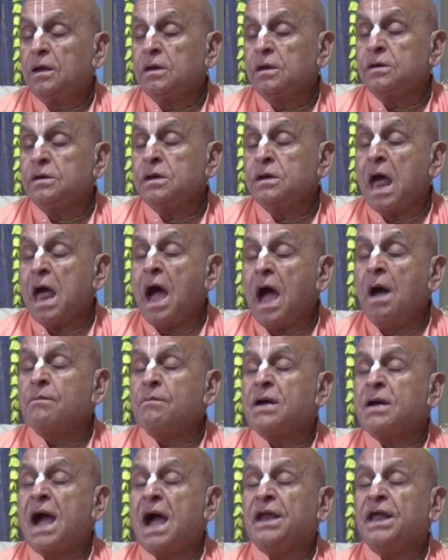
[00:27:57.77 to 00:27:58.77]
Naam
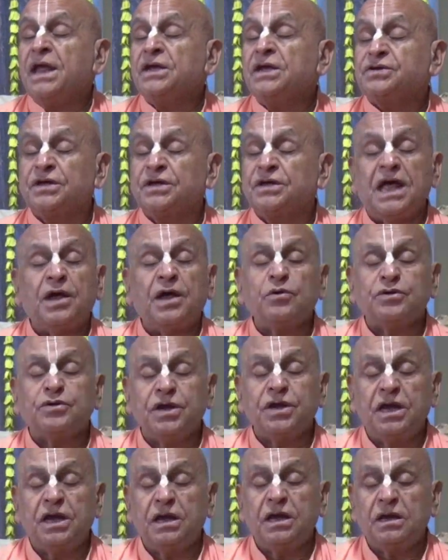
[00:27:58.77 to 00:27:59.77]
gane sada
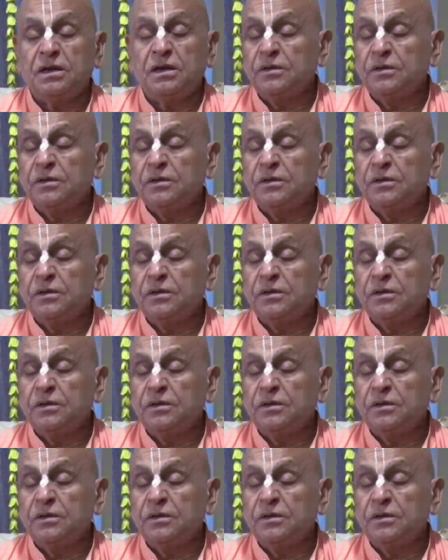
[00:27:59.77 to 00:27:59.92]
ruchi,